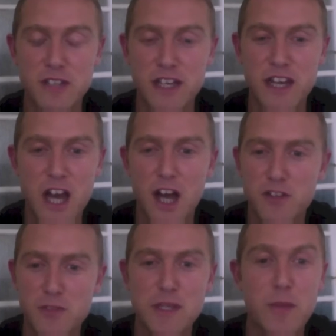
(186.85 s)
that I've
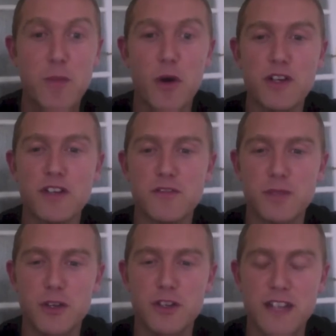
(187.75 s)
just made a point of
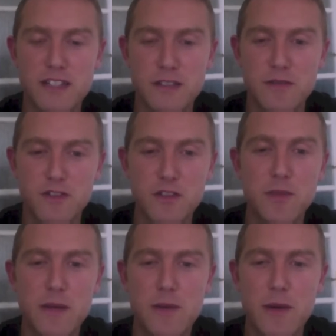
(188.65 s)
prioritising food
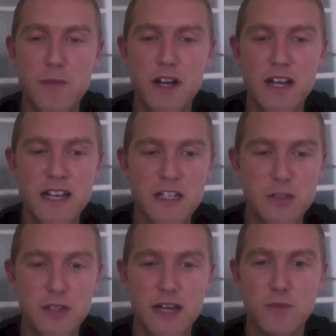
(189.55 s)
prep a bit more
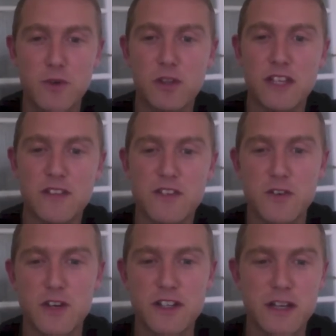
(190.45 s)
so that I'm not left
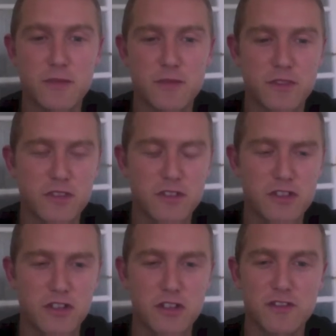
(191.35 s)
short and then I'm
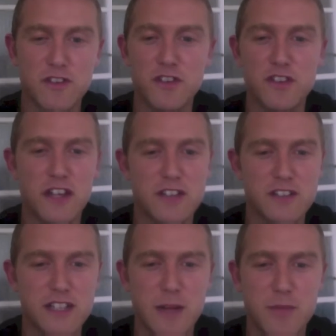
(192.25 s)
struggling for food, then I
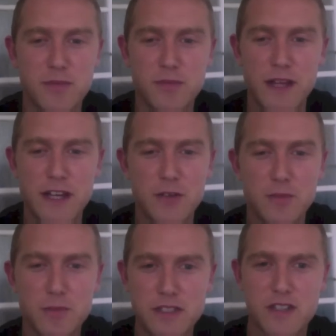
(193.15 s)
just grab any
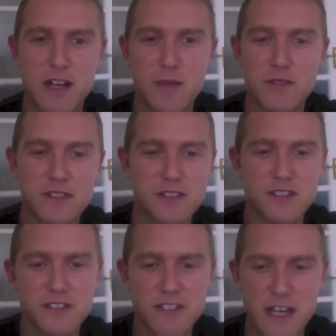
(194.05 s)
old piece of crap
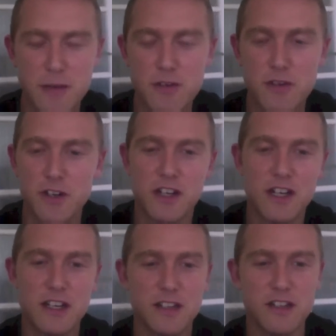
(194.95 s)
that's sitting about or
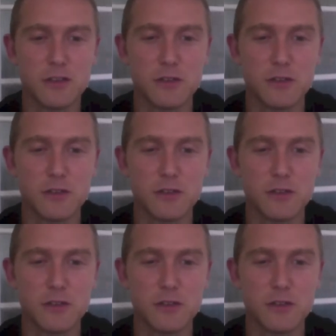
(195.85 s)
the